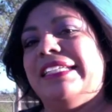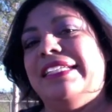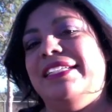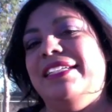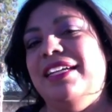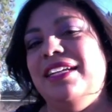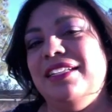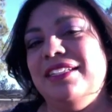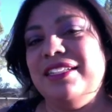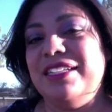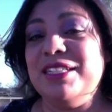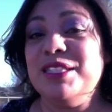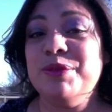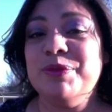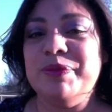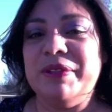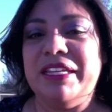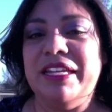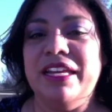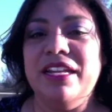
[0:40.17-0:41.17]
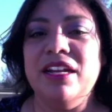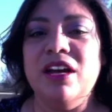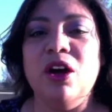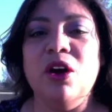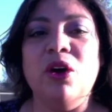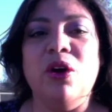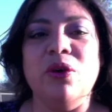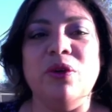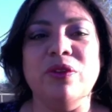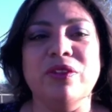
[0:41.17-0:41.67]
yeah, let's begin.
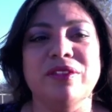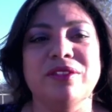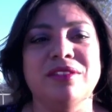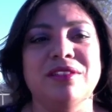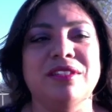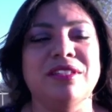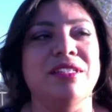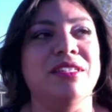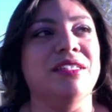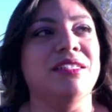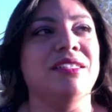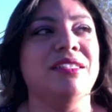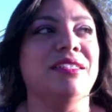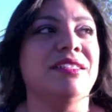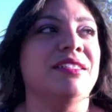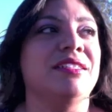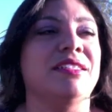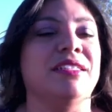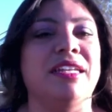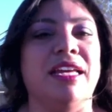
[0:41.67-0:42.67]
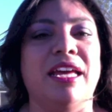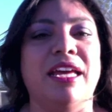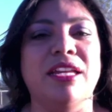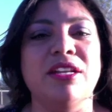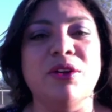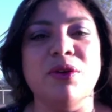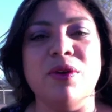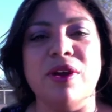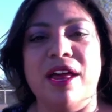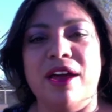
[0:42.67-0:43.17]
Oh, I
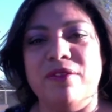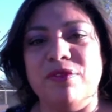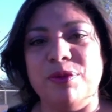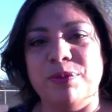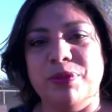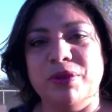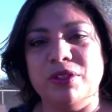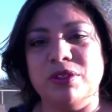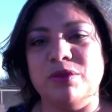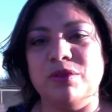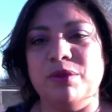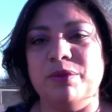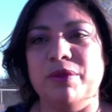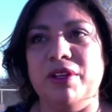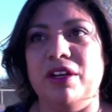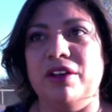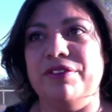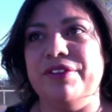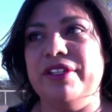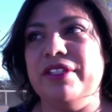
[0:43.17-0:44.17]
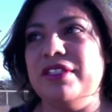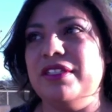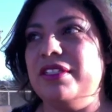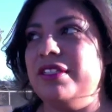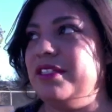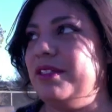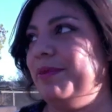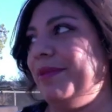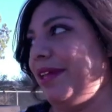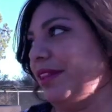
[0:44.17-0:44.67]
don't have the books with me, obviously,
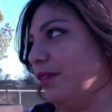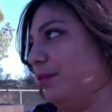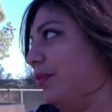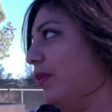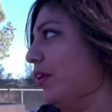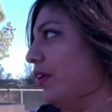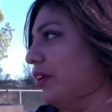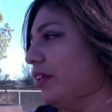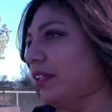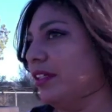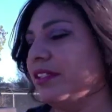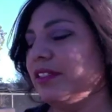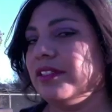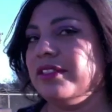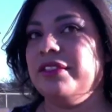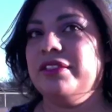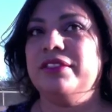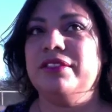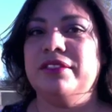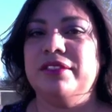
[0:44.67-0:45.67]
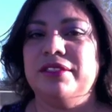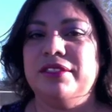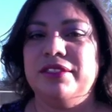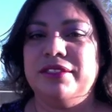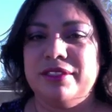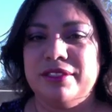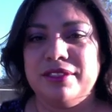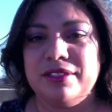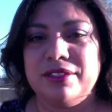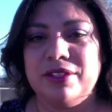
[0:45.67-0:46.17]
because I'm at the park.
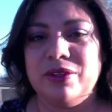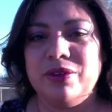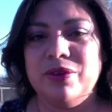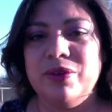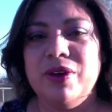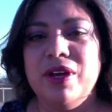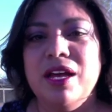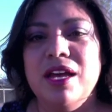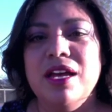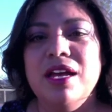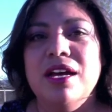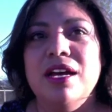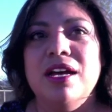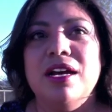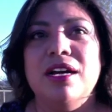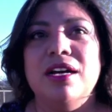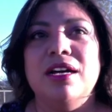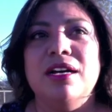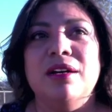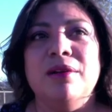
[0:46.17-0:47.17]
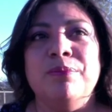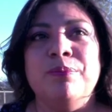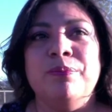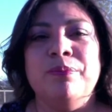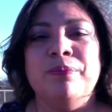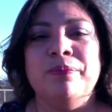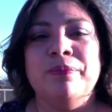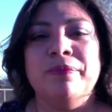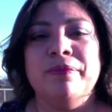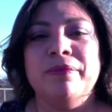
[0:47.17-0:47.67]
So,
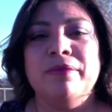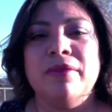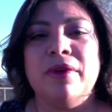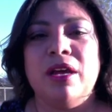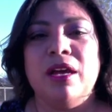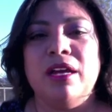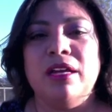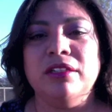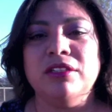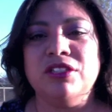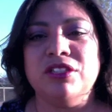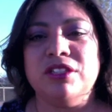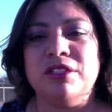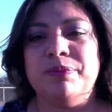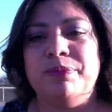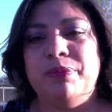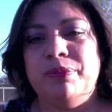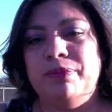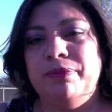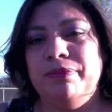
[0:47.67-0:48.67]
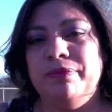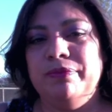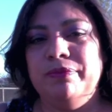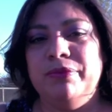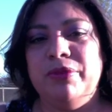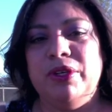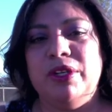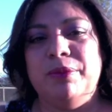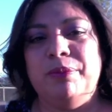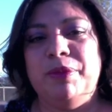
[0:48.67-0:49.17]
I'll just
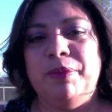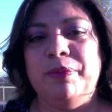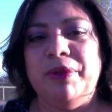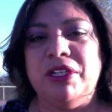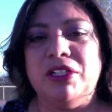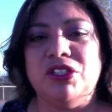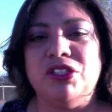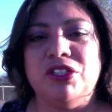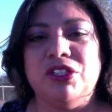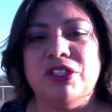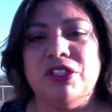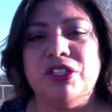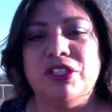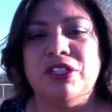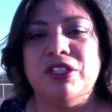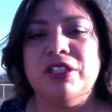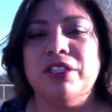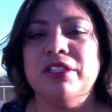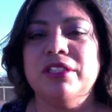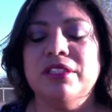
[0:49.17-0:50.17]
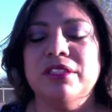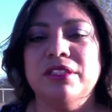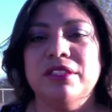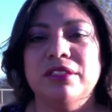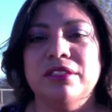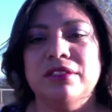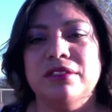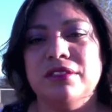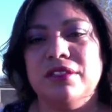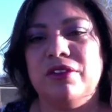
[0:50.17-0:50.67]
put up a picture
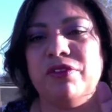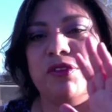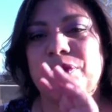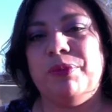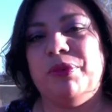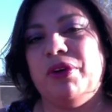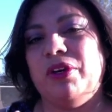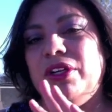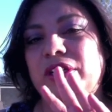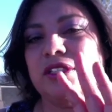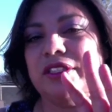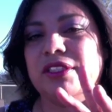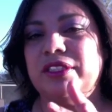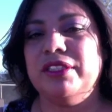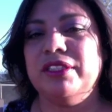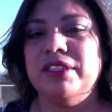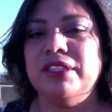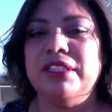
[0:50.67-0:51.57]
of the book,